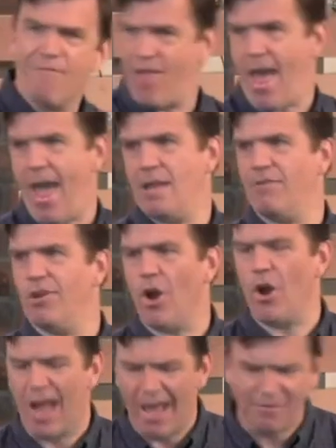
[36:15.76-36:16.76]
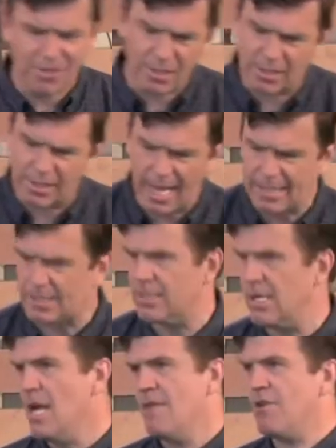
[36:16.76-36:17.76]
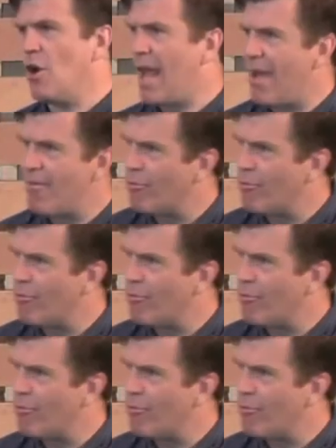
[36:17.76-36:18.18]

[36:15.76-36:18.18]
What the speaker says: that, if you don't have success, if you don't have